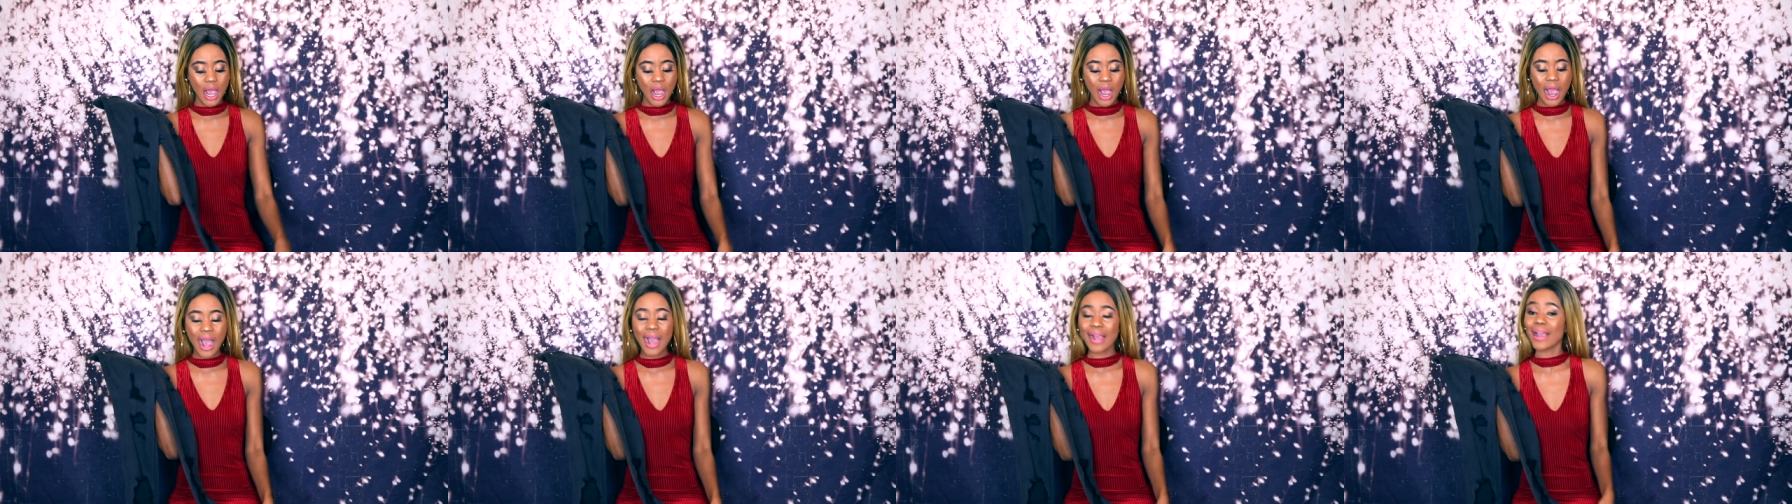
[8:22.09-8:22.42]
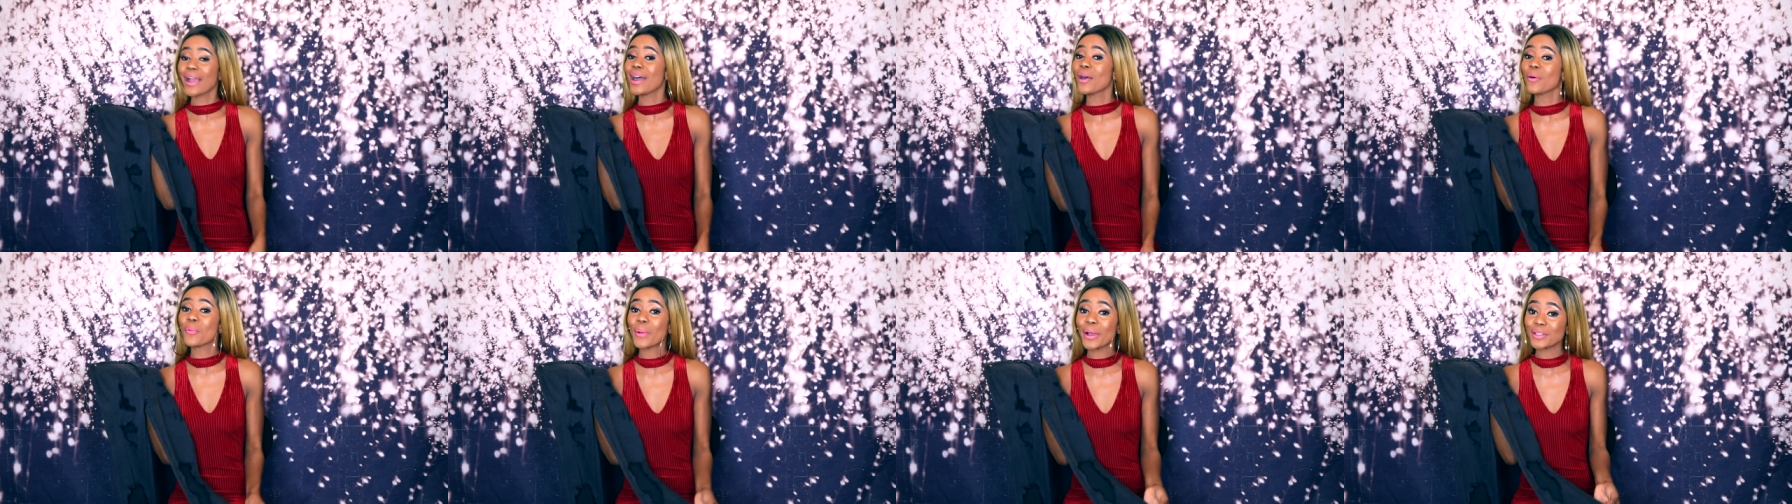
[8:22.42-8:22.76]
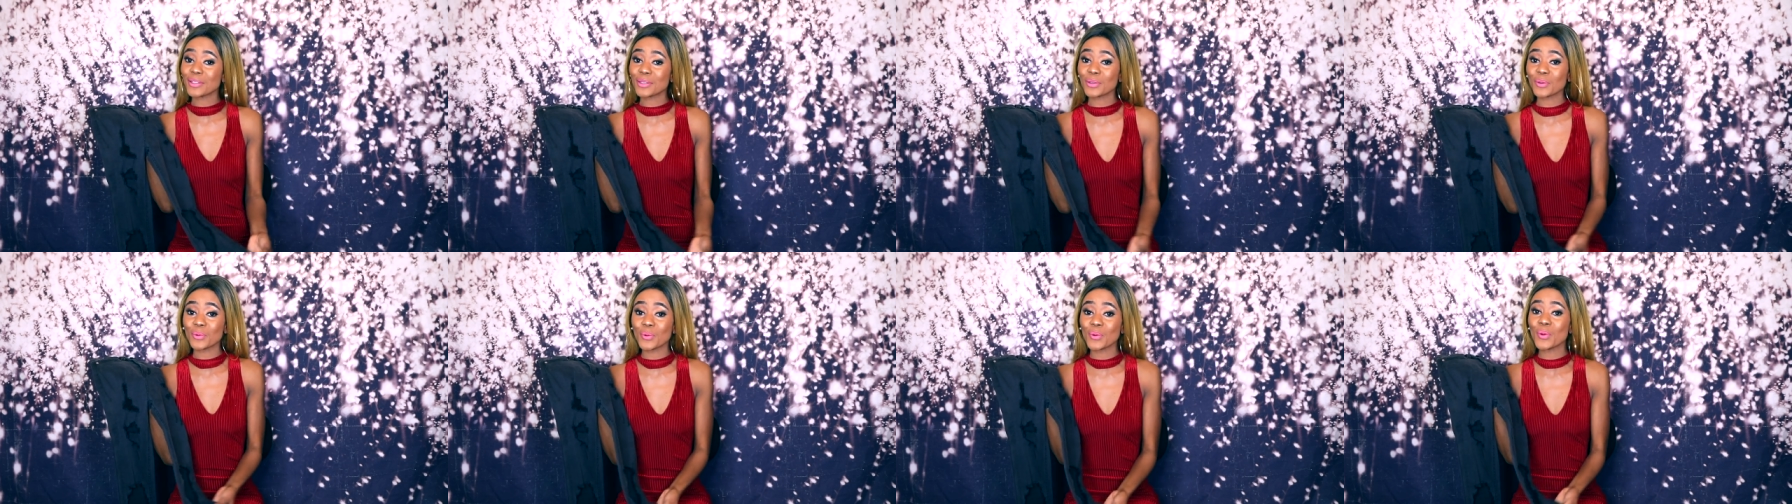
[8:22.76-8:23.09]
I can't wait
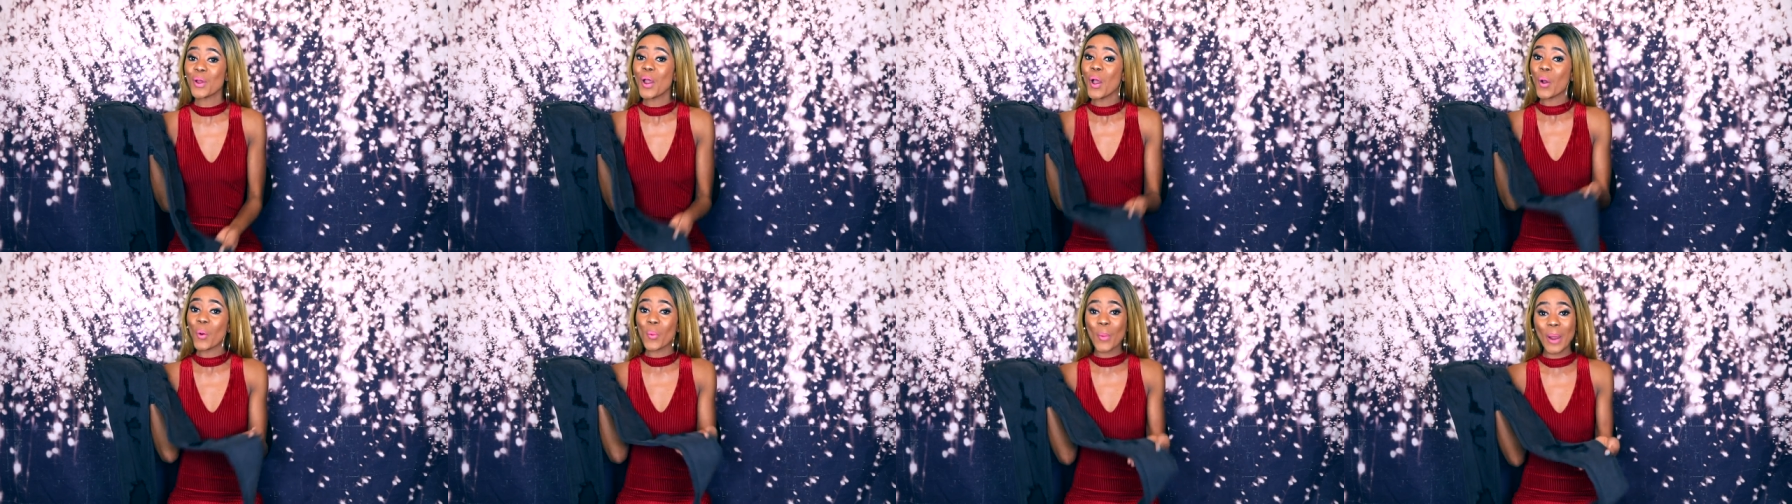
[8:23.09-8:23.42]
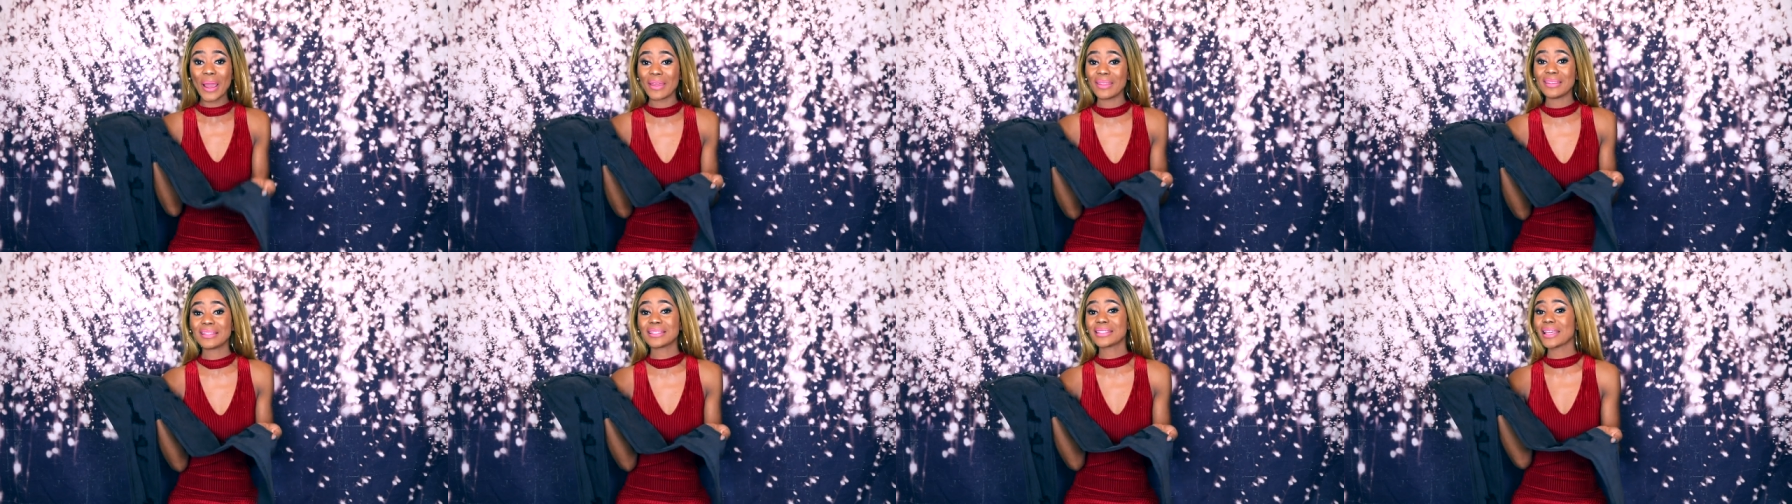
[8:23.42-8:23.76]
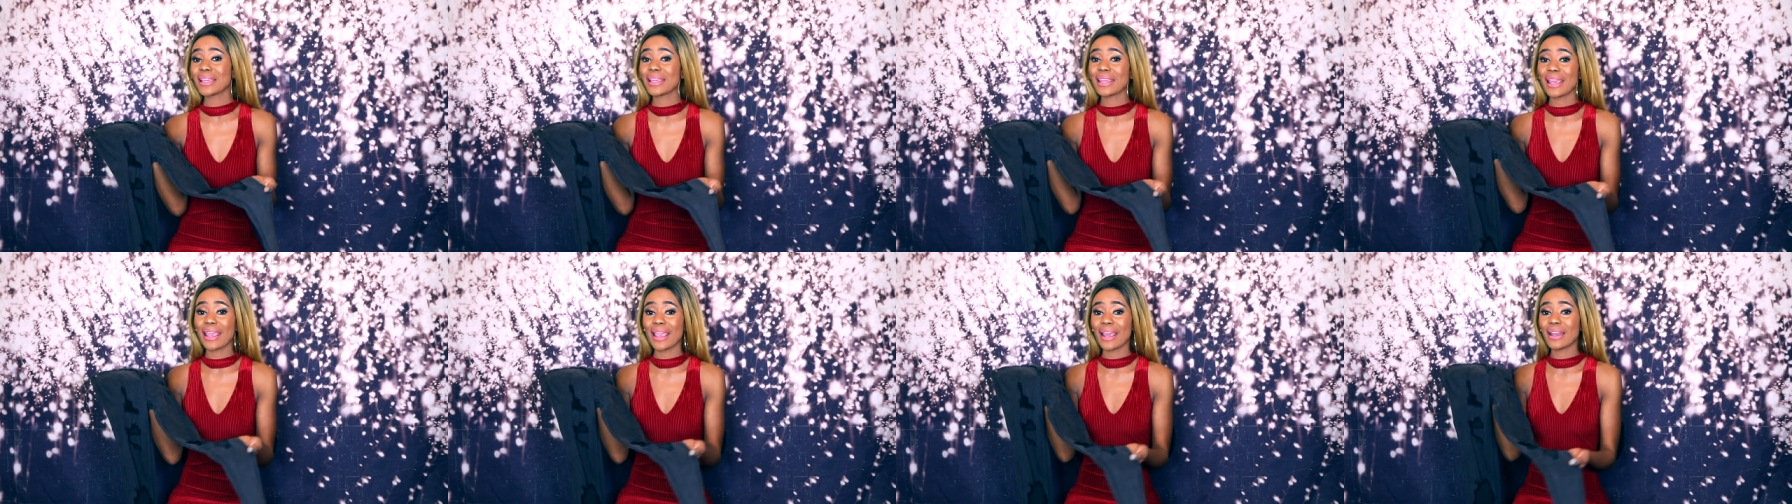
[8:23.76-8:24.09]
to wear this
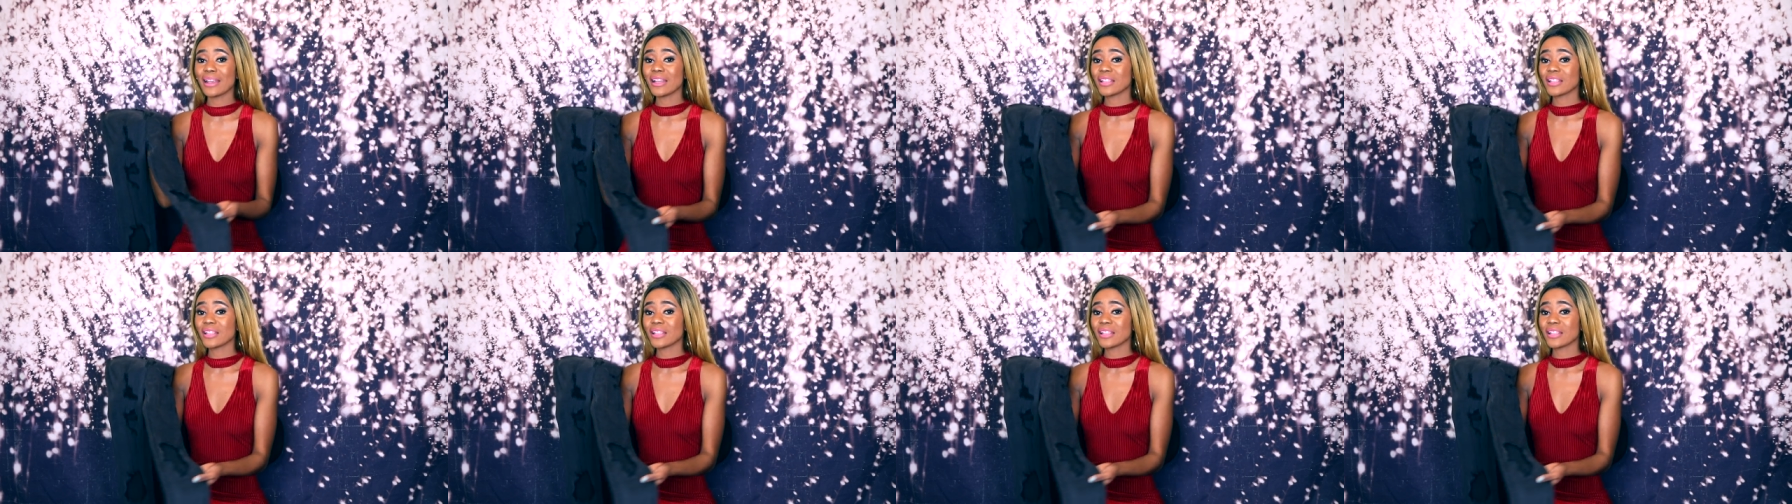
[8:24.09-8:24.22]
again.